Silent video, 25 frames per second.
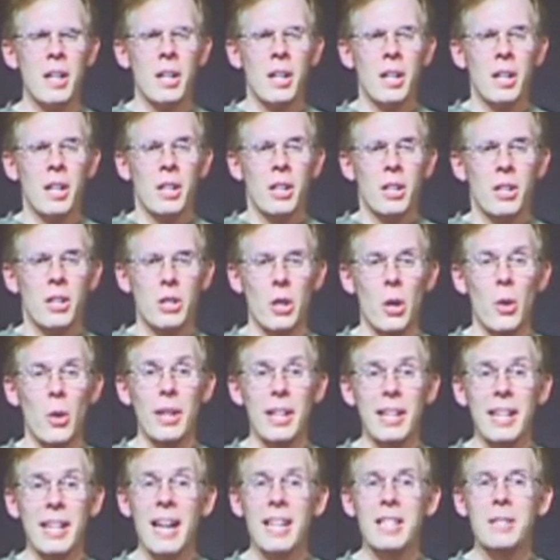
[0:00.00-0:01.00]
So
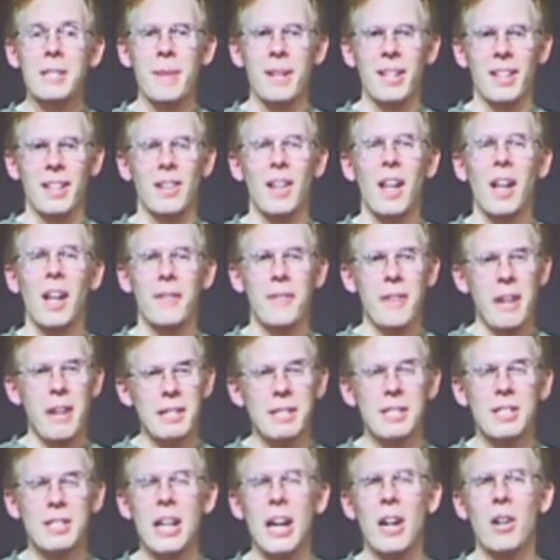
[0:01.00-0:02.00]
it has been a lot of
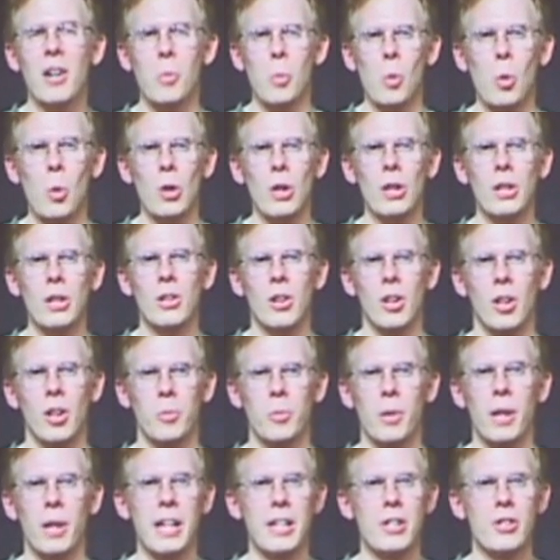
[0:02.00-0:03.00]
heads down work on
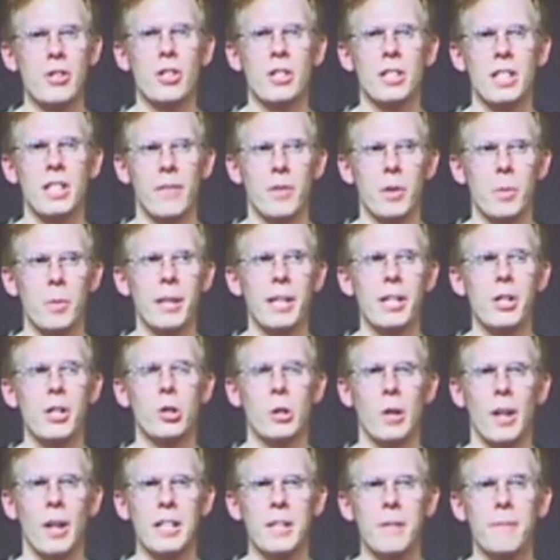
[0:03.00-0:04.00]
Rage, just everybody
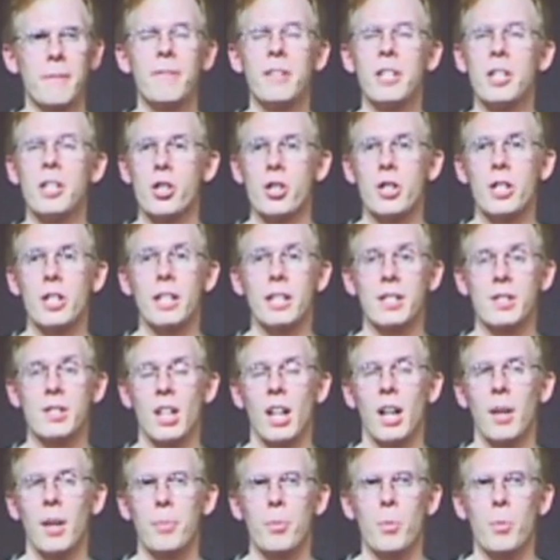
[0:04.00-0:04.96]
trying to finish things up.